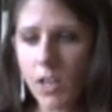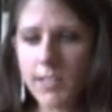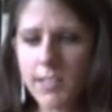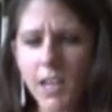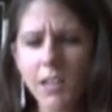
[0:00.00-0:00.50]

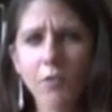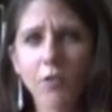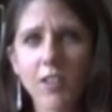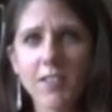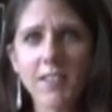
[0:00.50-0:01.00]
It's kind of
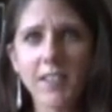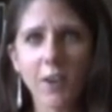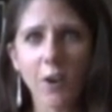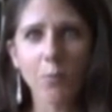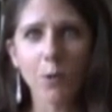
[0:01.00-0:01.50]

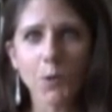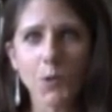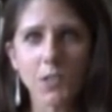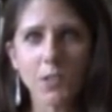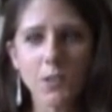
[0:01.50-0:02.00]
rustic
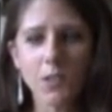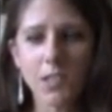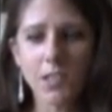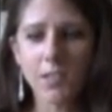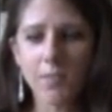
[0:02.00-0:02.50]
almost. There's
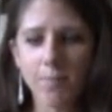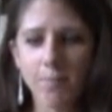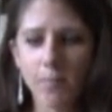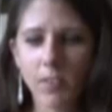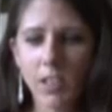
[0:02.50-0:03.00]

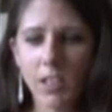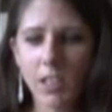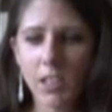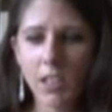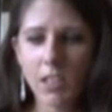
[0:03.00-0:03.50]

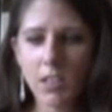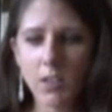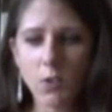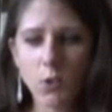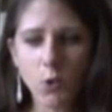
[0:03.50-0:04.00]

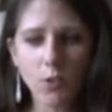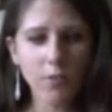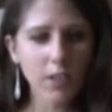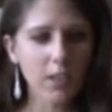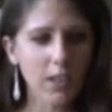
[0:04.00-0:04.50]
sort of
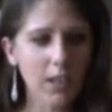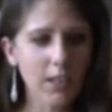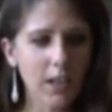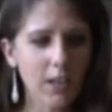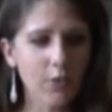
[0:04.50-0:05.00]

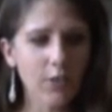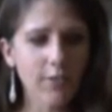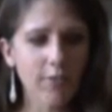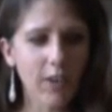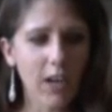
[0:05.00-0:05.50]
an
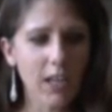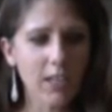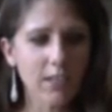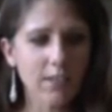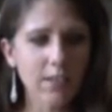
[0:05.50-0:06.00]

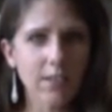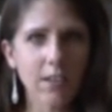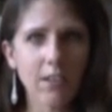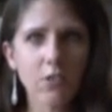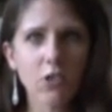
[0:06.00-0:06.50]
unrefined
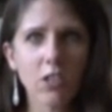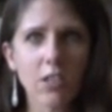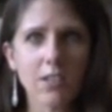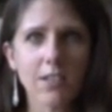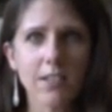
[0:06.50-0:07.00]
touch to
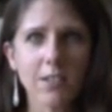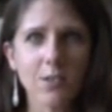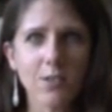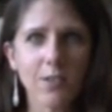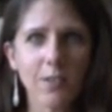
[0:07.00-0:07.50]

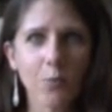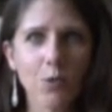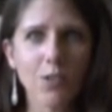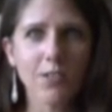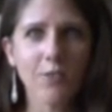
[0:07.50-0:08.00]
this.
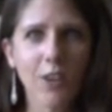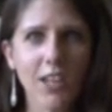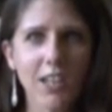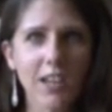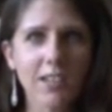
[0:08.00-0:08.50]
Which is
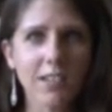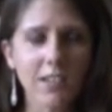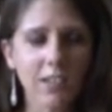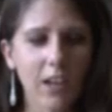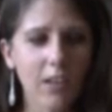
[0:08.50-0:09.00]
very nice,
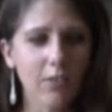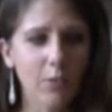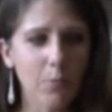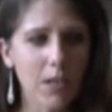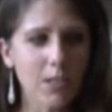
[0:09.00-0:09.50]
and it kind of
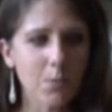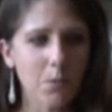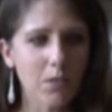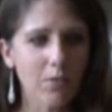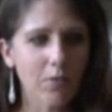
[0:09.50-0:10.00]
reminds
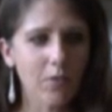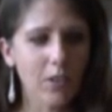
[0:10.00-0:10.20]
me of